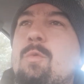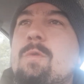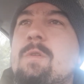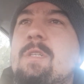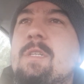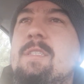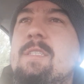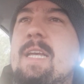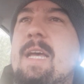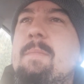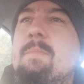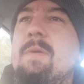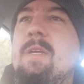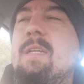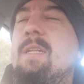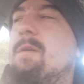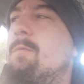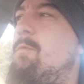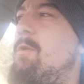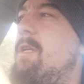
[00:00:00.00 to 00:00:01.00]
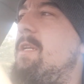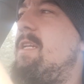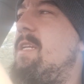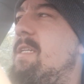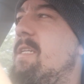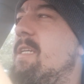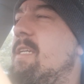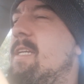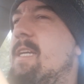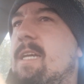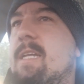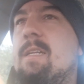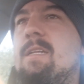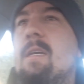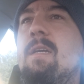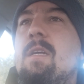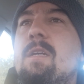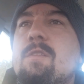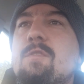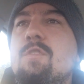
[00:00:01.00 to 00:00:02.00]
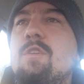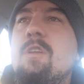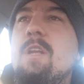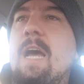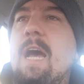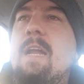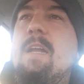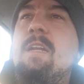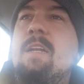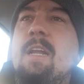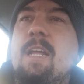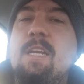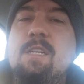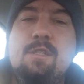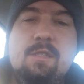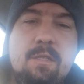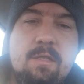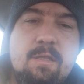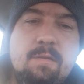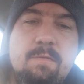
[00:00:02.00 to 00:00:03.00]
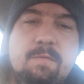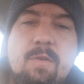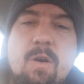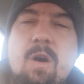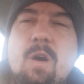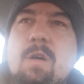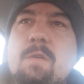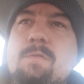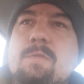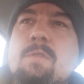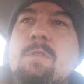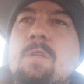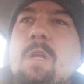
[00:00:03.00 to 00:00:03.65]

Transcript: does that mean that we need to get the United Nations involved?